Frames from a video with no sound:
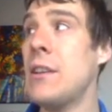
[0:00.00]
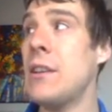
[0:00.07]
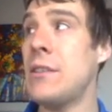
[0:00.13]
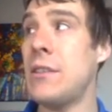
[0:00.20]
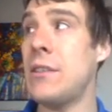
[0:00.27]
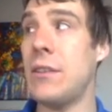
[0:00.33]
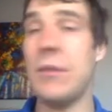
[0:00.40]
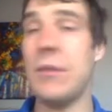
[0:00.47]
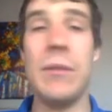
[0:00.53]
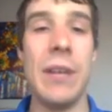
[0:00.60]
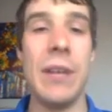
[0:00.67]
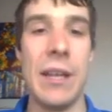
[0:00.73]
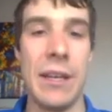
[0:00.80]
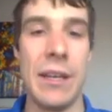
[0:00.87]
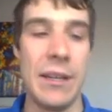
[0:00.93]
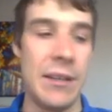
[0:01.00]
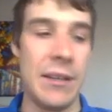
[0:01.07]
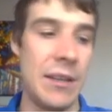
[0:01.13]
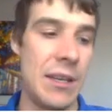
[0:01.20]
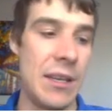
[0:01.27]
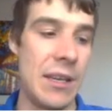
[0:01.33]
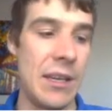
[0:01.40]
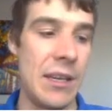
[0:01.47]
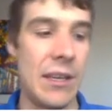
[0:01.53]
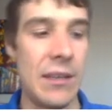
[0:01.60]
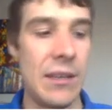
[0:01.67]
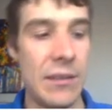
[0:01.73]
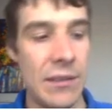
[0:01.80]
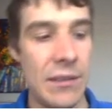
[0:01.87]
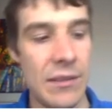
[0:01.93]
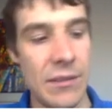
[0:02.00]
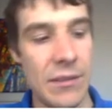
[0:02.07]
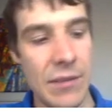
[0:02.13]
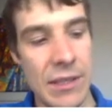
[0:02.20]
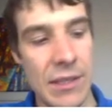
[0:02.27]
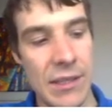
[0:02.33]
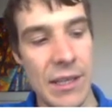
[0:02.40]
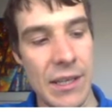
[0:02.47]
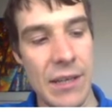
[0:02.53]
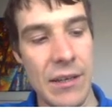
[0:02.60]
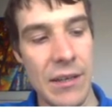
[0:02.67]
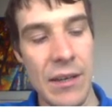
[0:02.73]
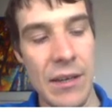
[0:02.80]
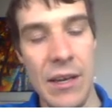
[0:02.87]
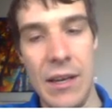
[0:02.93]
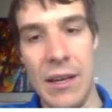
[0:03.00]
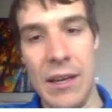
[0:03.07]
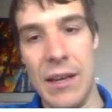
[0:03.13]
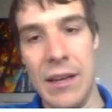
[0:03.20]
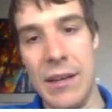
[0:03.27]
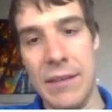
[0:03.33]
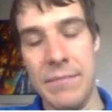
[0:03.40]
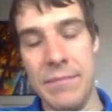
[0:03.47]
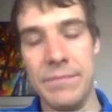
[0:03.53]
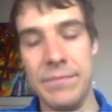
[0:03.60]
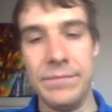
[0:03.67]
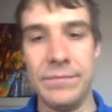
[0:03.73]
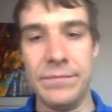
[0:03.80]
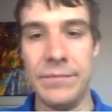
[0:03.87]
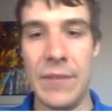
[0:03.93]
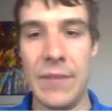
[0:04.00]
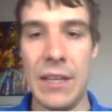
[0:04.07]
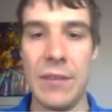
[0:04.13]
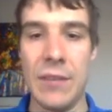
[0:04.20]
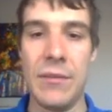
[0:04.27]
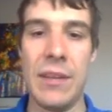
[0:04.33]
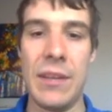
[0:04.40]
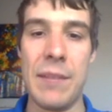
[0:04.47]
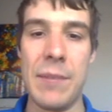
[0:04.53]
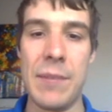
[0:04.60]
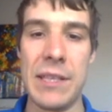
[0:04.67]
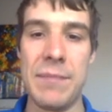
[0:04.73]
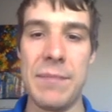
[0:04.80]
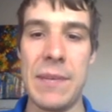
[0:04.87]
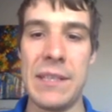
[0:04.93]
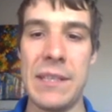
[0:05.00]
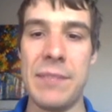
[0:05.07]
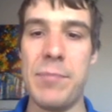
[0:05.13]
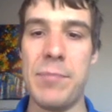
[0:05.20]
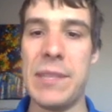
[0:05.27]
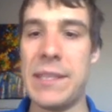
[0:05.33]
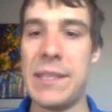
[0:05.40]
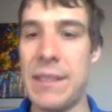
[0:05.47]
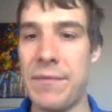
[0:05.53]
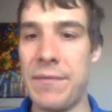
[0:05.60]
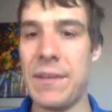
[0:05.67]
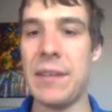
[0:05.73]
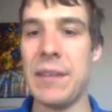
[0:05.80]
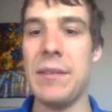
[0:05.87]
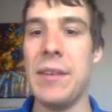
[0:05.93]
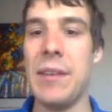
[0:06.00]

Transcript: So he said, there must be specific